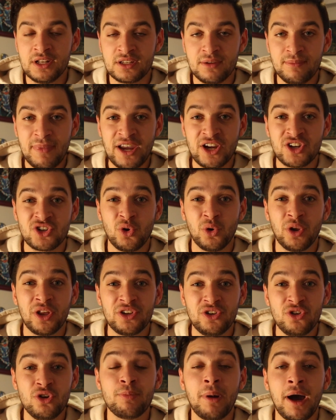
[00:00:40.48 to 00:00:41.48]
to make sure that
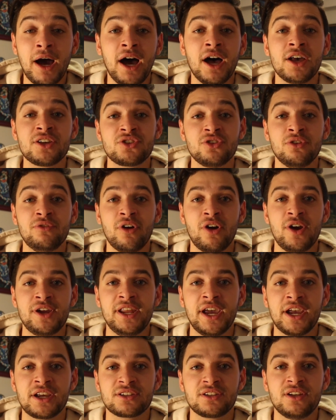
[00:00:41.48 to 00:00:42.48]
you pass your very
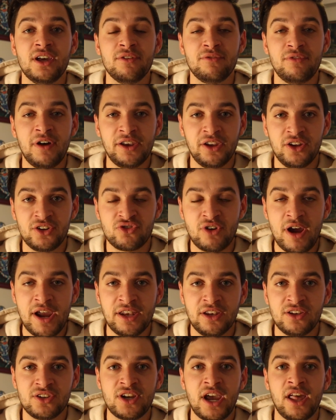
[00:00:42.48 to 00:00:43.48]
next funded
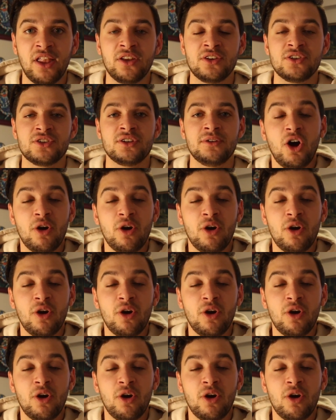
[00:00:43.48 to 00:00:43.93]
trading challenge.